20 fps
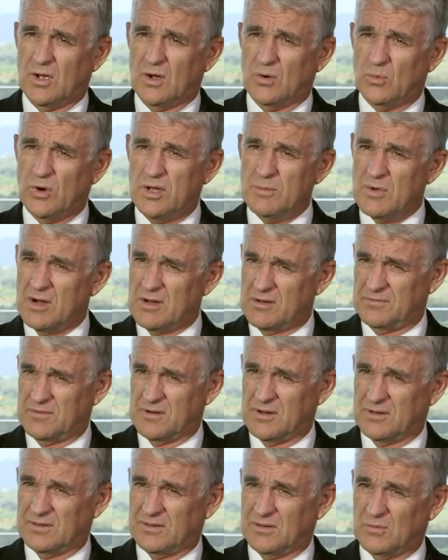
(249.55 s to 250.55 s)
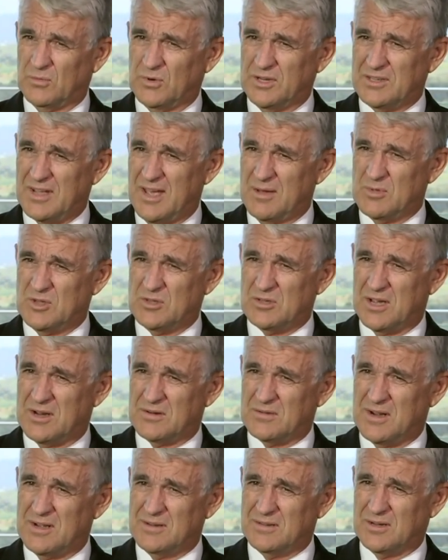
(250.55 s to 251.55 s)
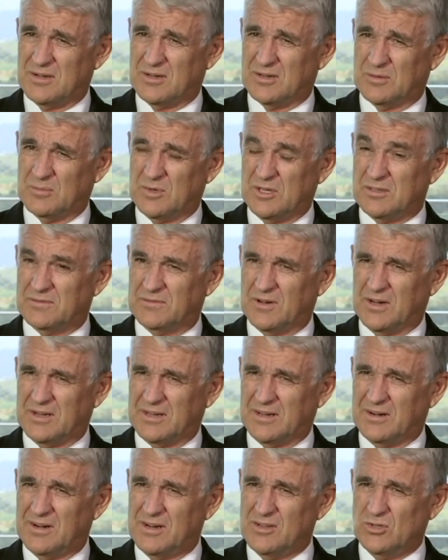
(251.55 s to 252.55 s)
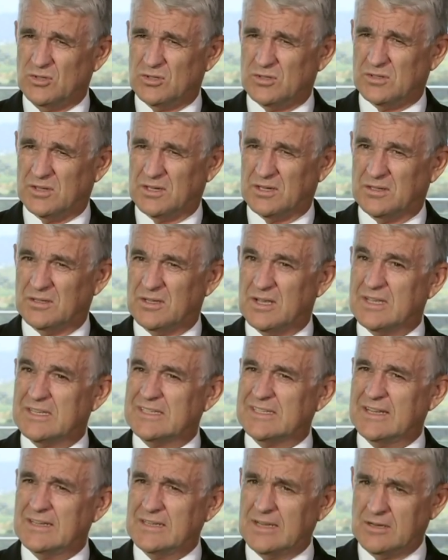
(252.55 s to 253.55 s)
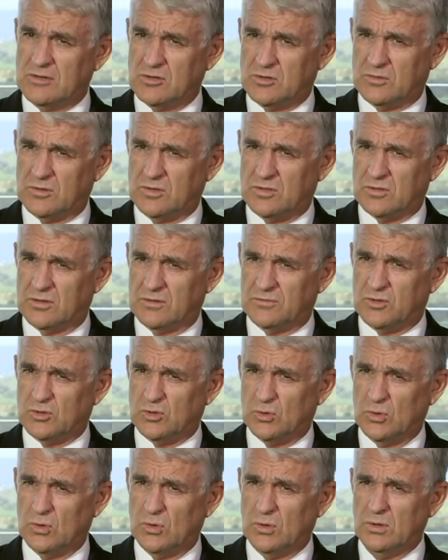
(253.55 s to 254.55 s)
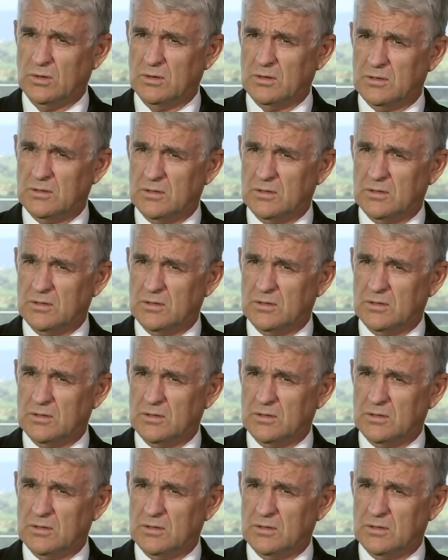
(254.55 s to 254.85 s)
we might find we damage our own economy, divide our own society, send industries offshore.